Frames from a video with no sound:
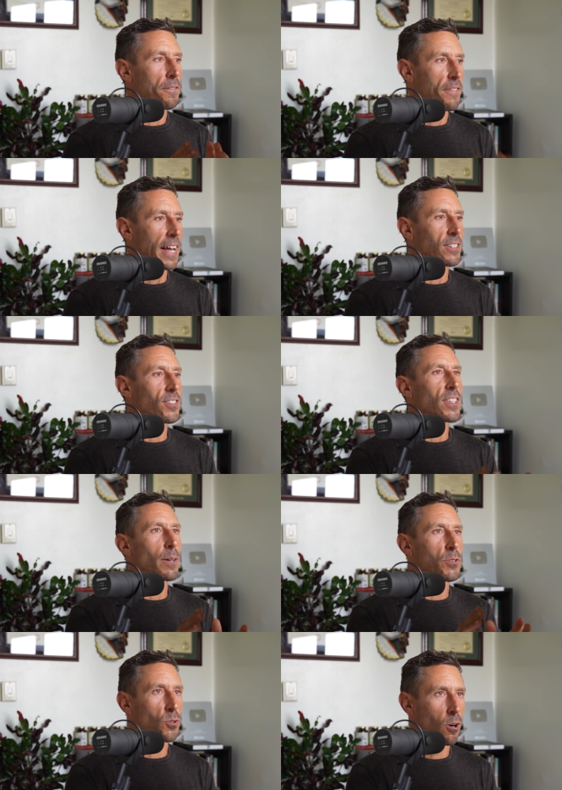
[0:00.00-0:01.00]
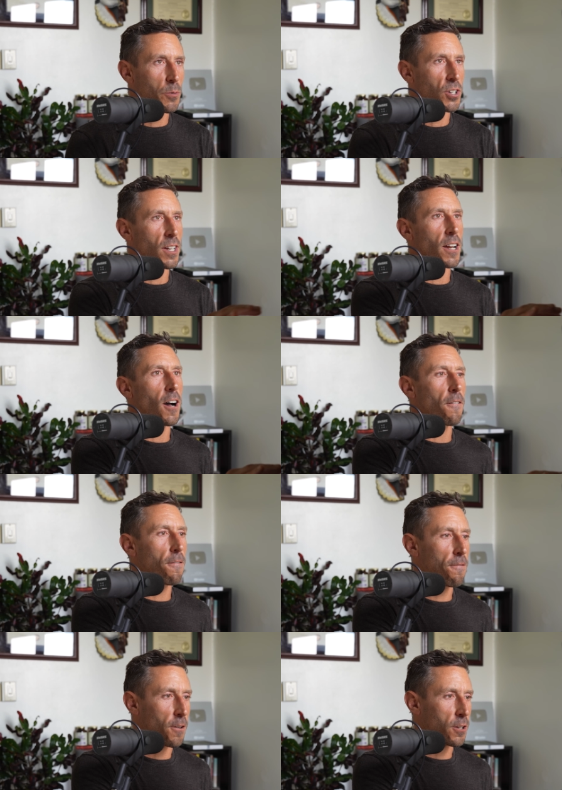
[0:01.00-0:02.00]
prevents the absorption
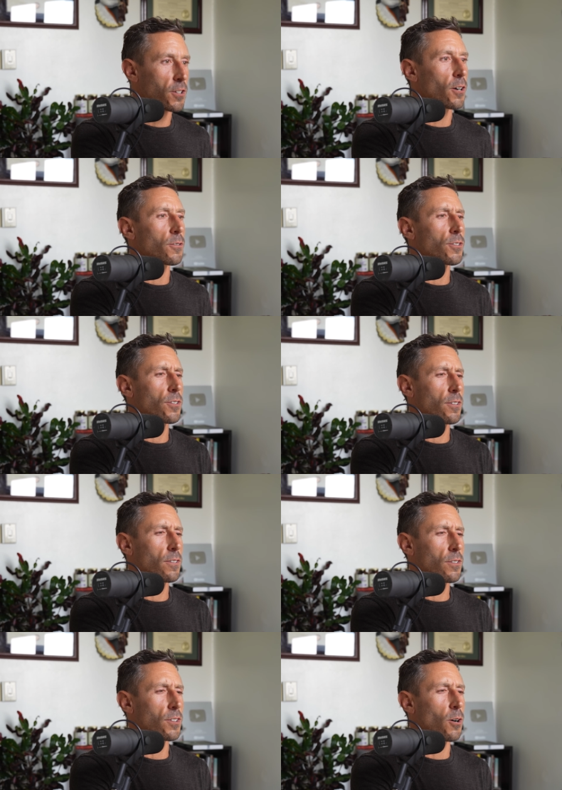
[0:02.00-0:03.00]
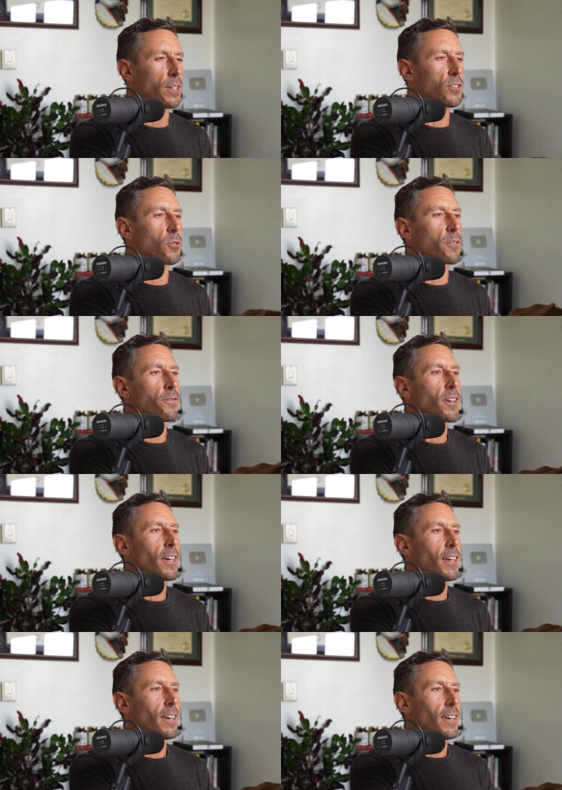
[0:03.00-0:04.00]
of fructose. So he's sort of
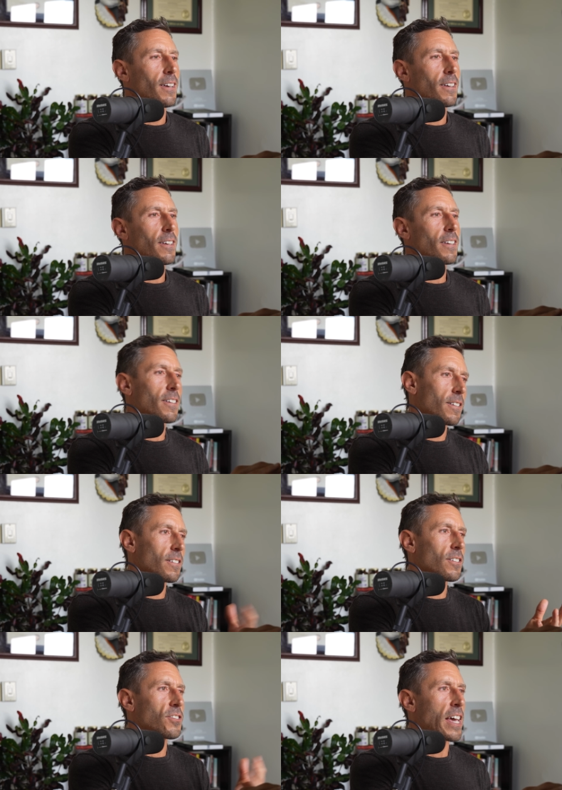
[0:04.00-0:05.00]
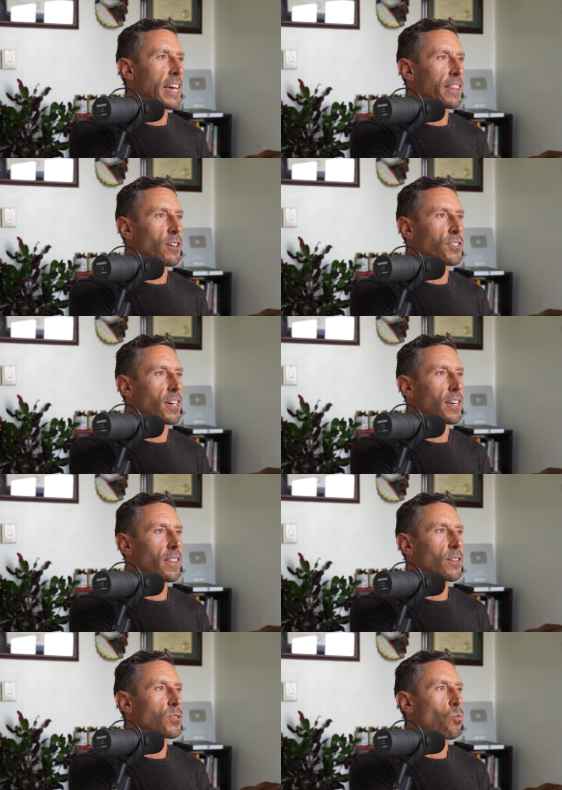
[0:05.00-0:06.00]
saying there's
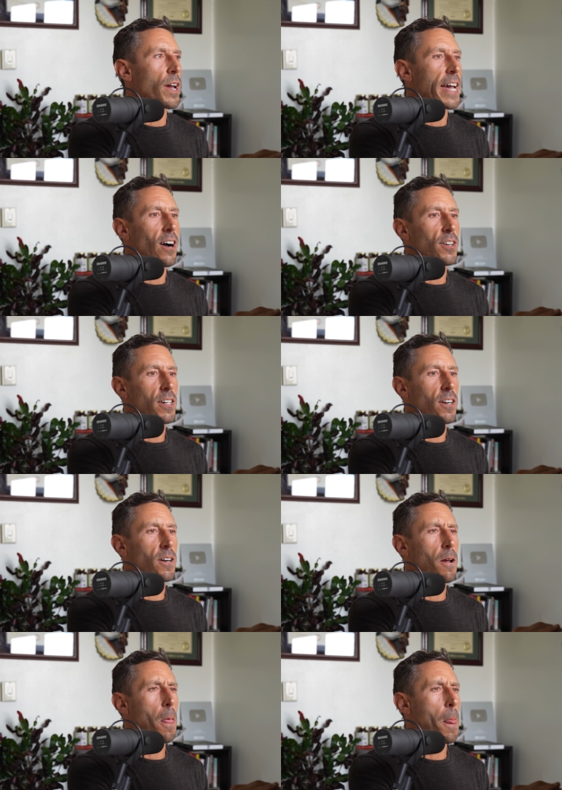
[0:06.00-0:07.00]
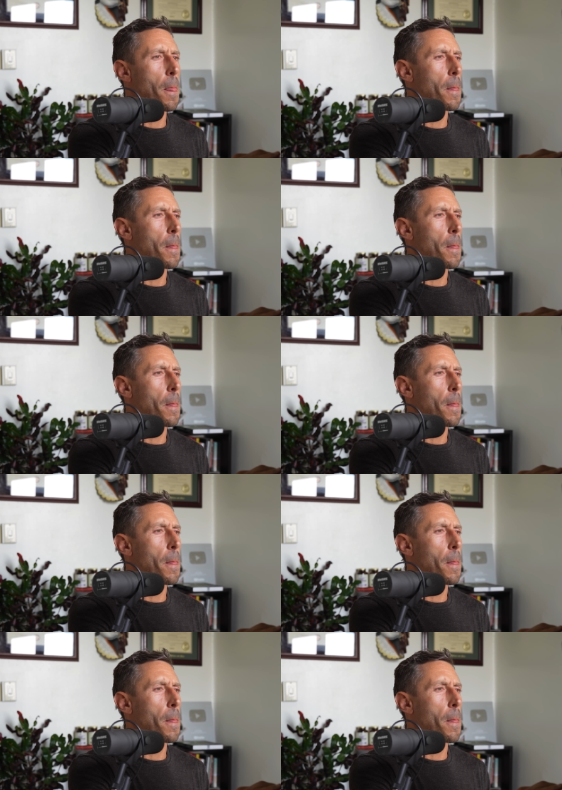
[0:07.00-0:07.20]
a, there's a way out here.